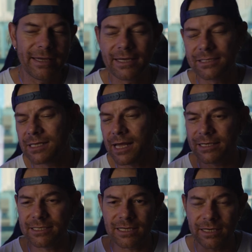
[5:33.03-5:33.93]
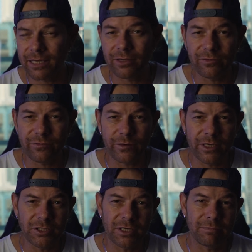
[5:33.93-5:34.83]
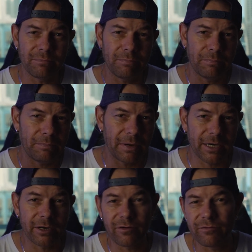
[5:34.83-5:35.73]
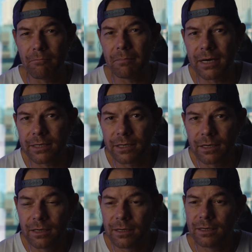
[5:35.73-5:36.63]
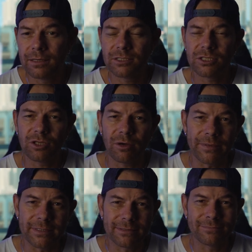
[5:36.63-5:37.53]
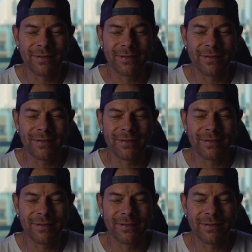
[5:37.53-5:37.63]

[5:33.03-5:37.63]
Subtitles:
It's like dunking your footage in a bucket of mud. Stop it."